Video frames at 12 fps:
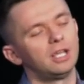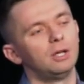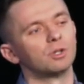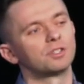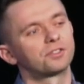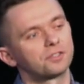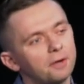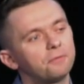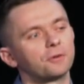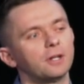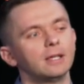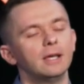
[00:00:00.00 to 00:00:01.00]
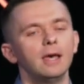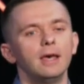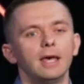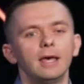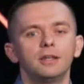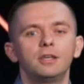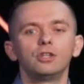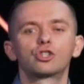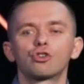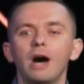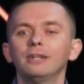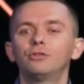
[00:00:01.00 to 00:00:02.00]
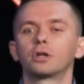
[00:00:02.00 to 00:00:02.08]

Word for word: he was suffering and he tried to